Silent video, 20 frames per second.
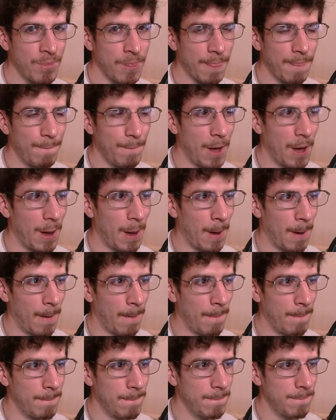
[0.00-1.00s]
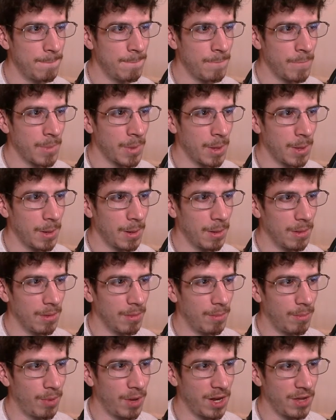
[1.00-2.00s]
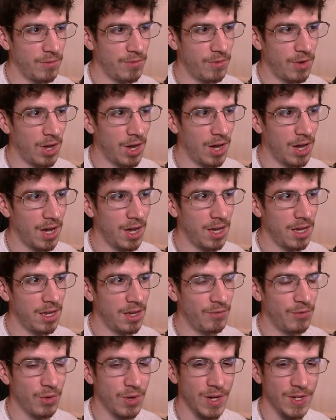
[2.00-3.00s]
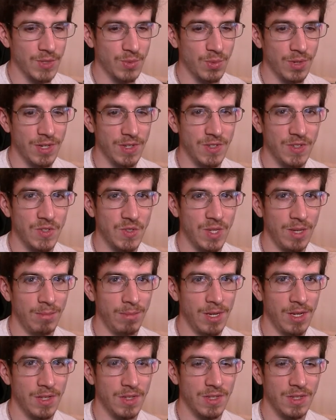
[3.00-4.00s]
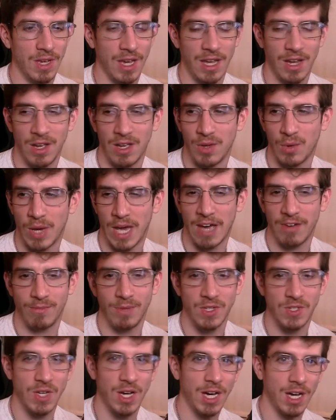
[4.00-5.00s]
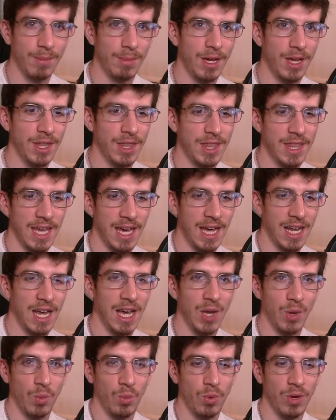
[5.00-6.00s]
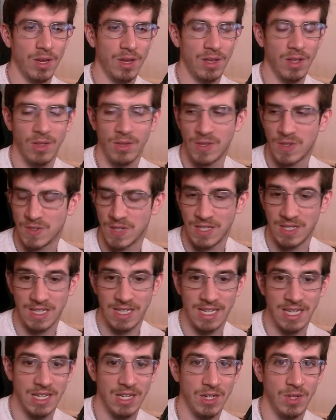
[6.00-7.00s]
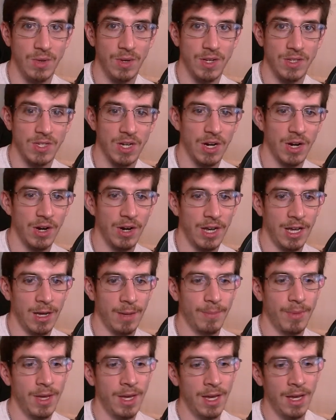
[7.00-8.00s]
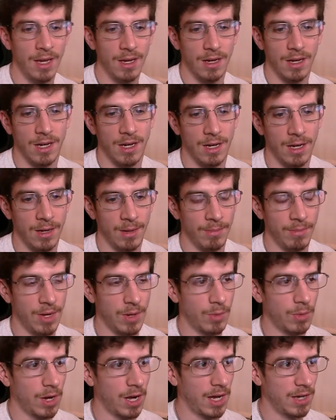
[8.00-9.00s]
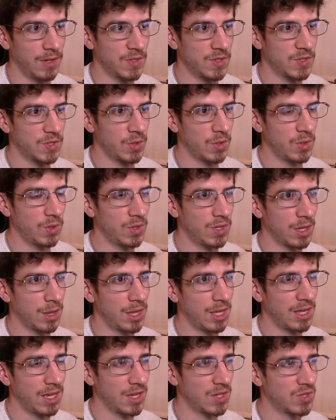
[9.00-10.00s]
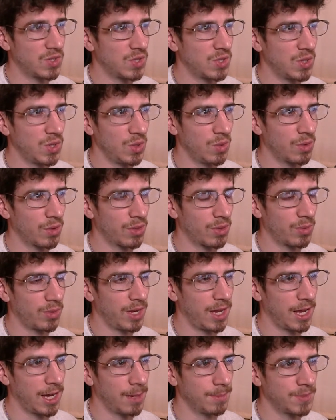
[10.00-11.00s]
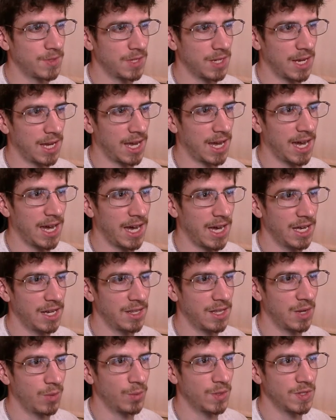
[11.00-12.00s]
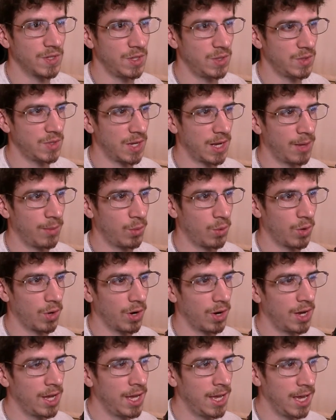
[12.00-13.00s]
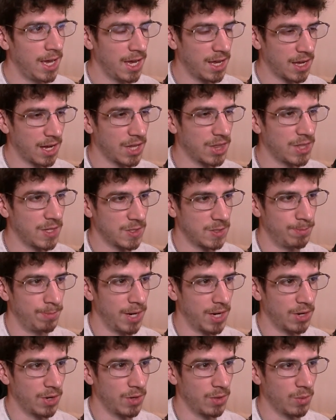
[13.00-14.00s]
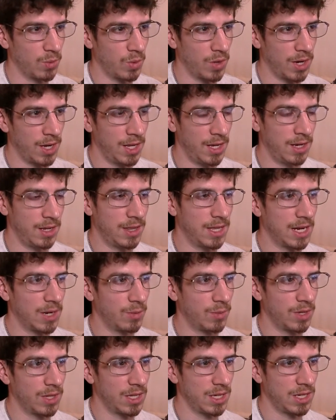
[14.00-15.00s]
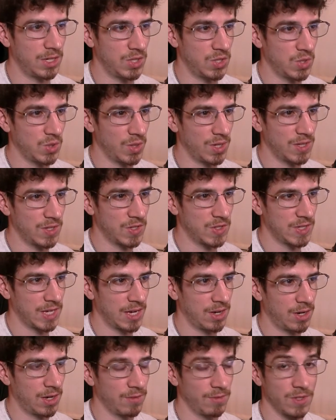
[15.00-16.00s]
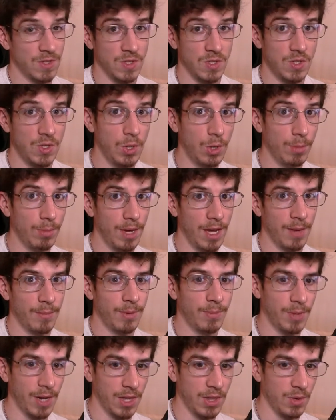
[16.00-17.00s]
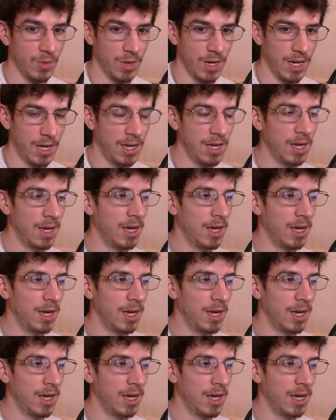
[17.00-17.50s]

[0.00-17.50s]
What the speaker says: But if not, if you guys want to see me, have me talk about that, I will, because I did get a new guitar amp. I sold, I think, like 2 or 3 amps that I had that I wasn't using anymore, and got this better one that I really enjoy the sound of. It's a tube amp, by the way.